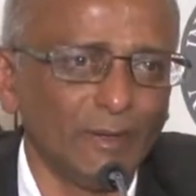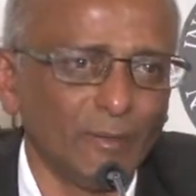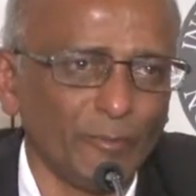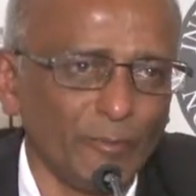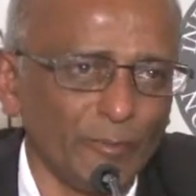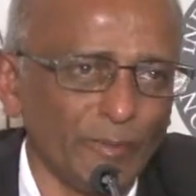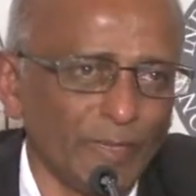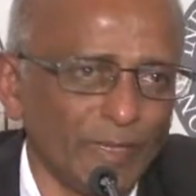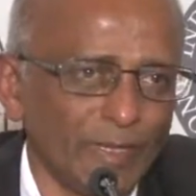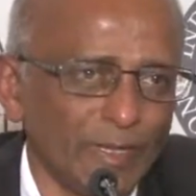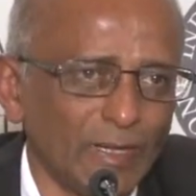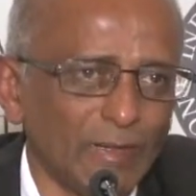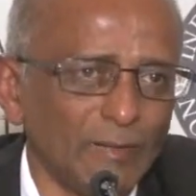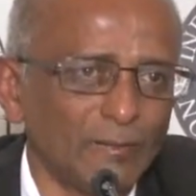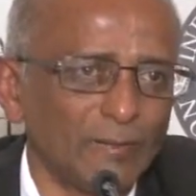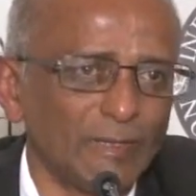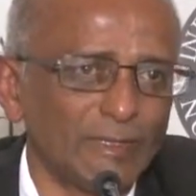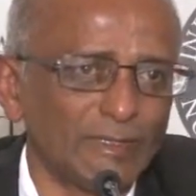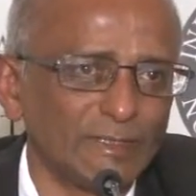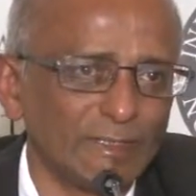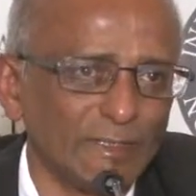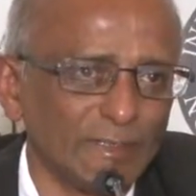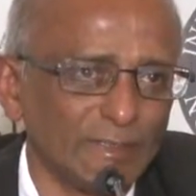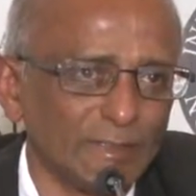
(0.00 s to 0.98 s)
When the
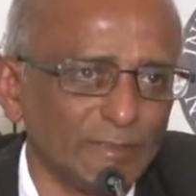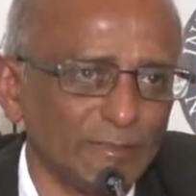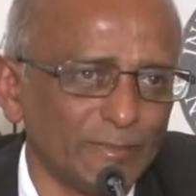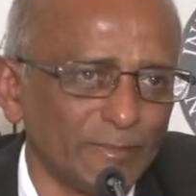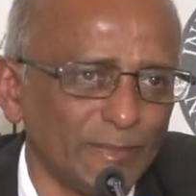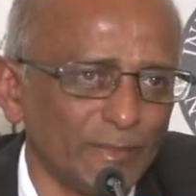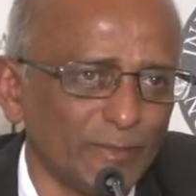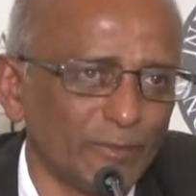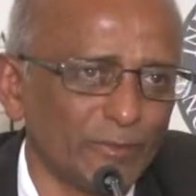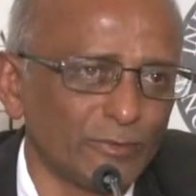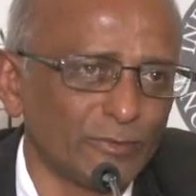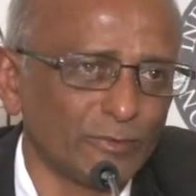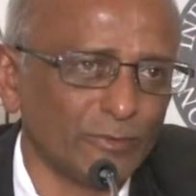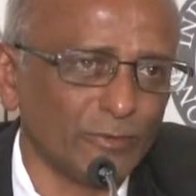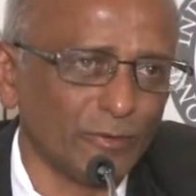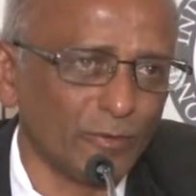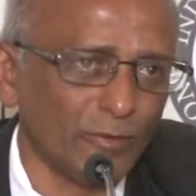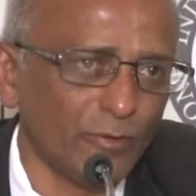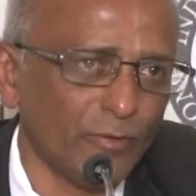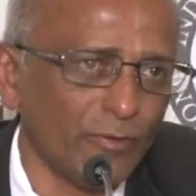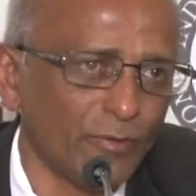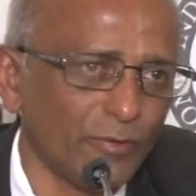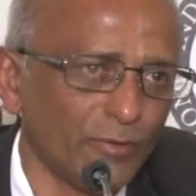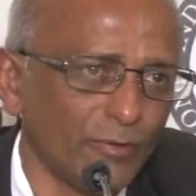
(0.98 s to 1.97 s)
government systems are not
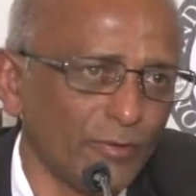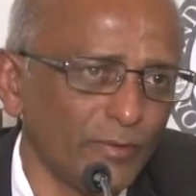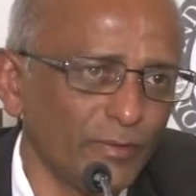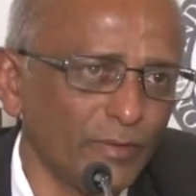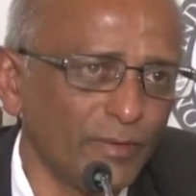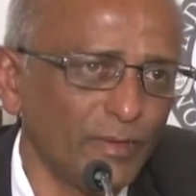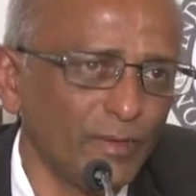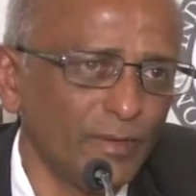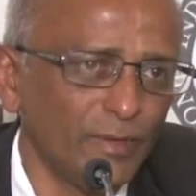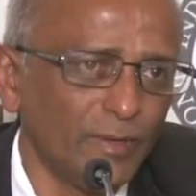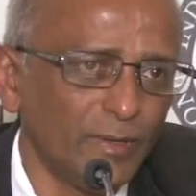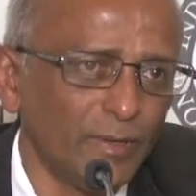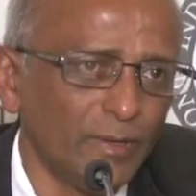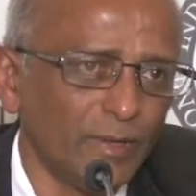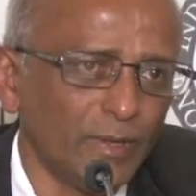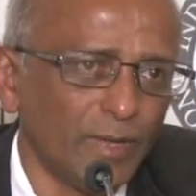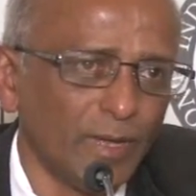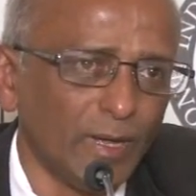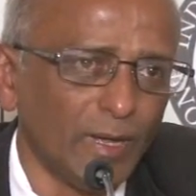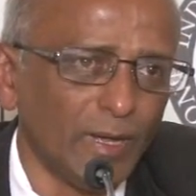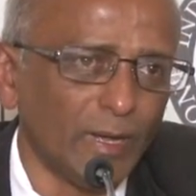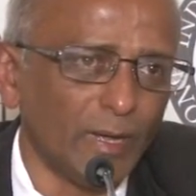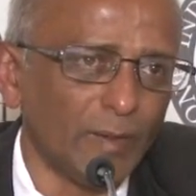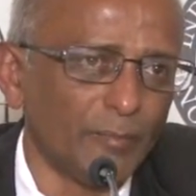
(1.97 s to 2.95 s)
strong,
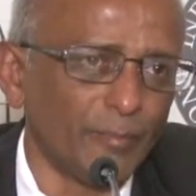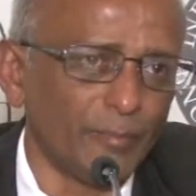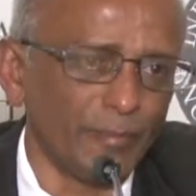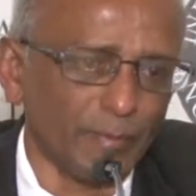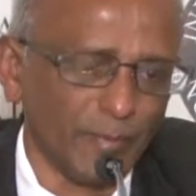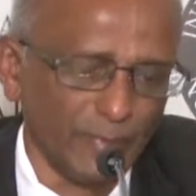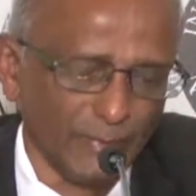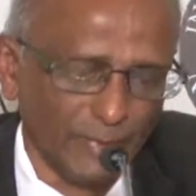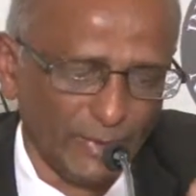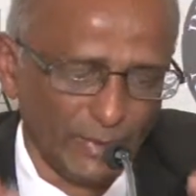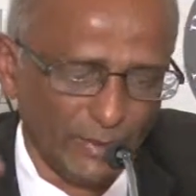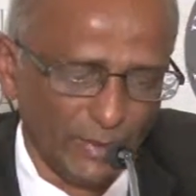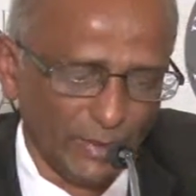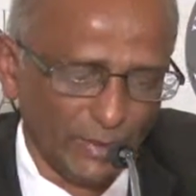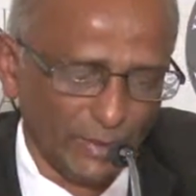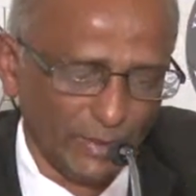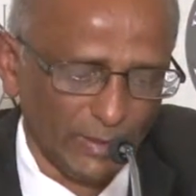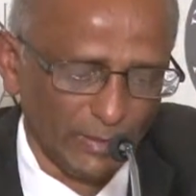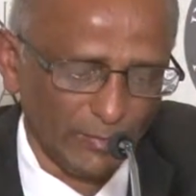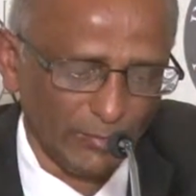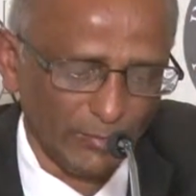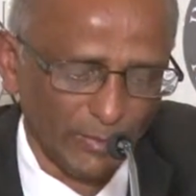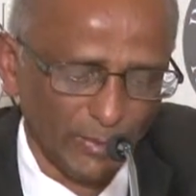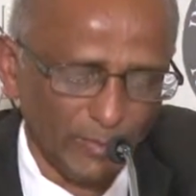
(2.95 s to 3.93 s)

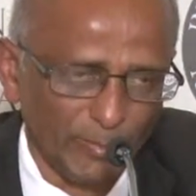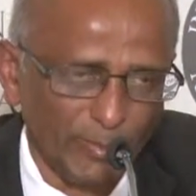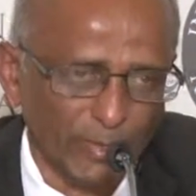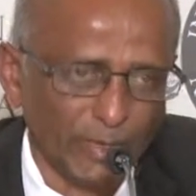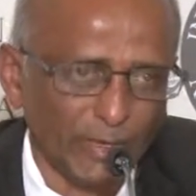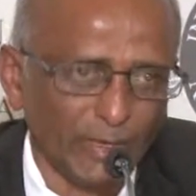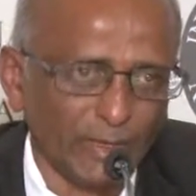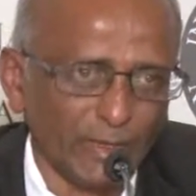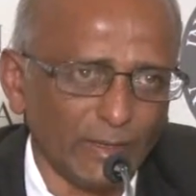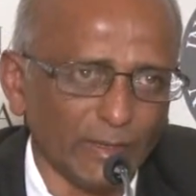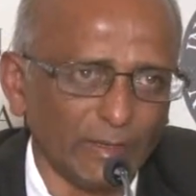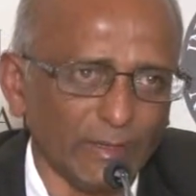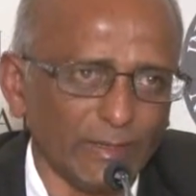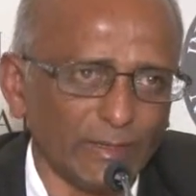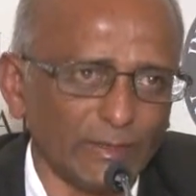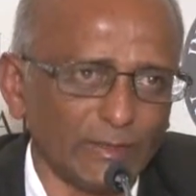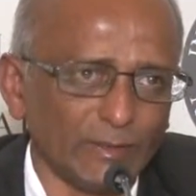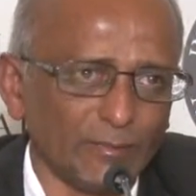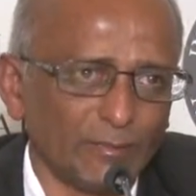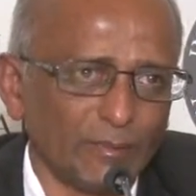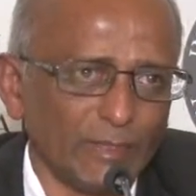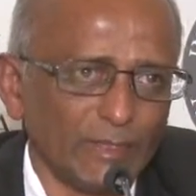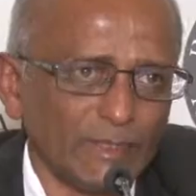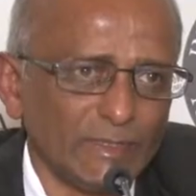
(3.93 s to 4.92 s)
there
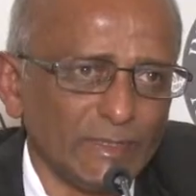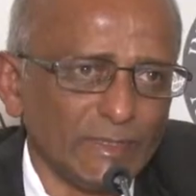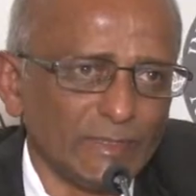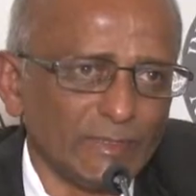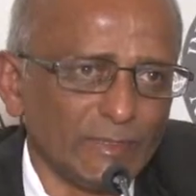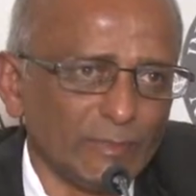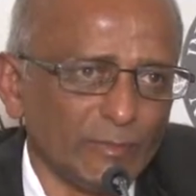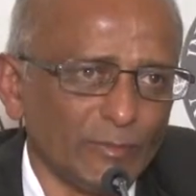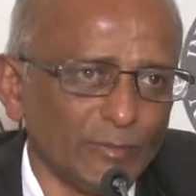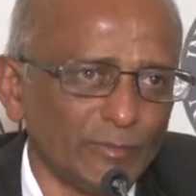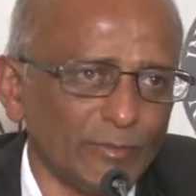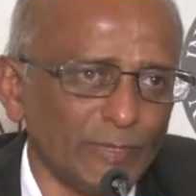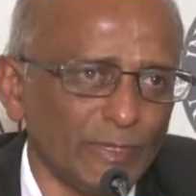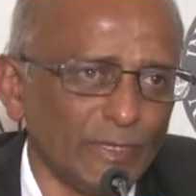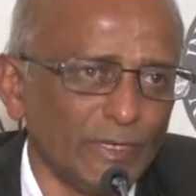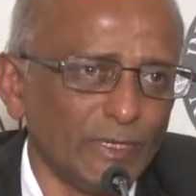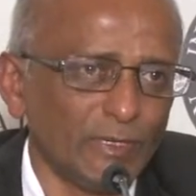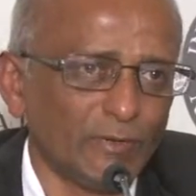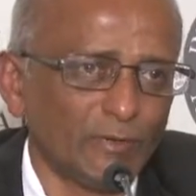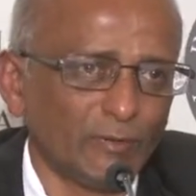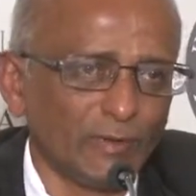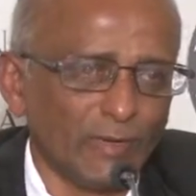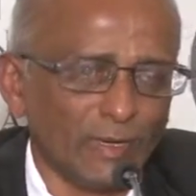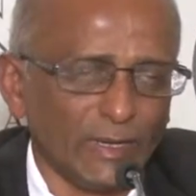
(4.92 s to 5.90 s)
presents an opportunity
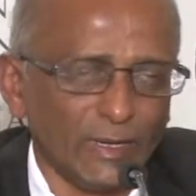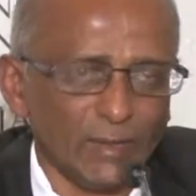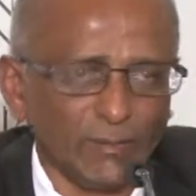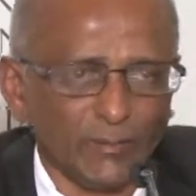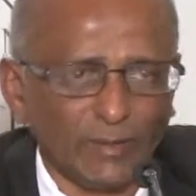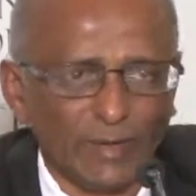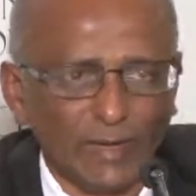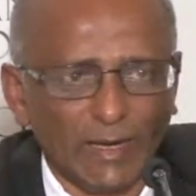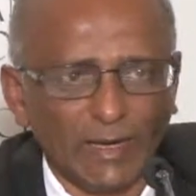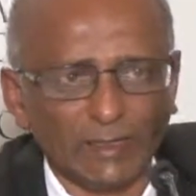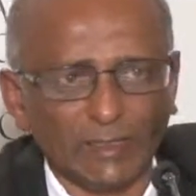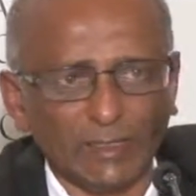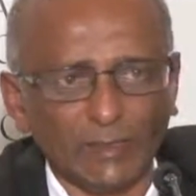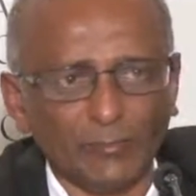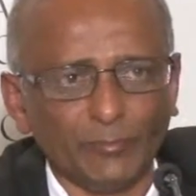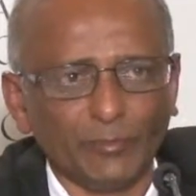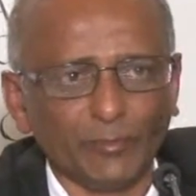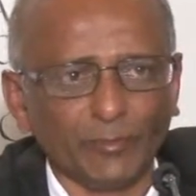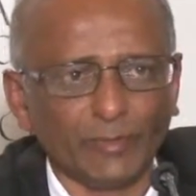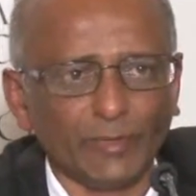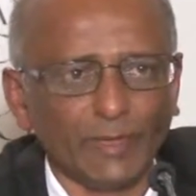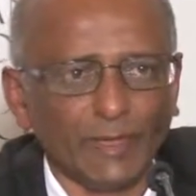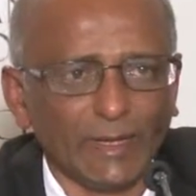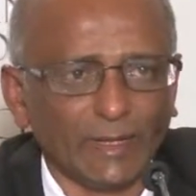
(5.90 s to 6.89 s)
to claim large
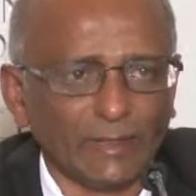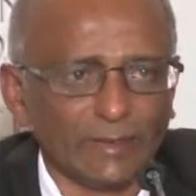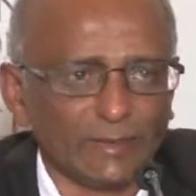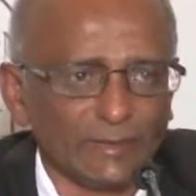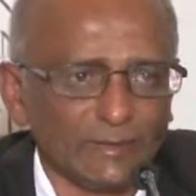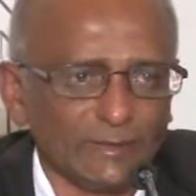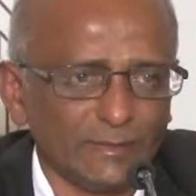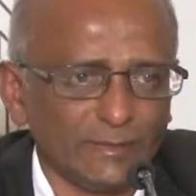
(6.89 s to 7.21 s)
input tax.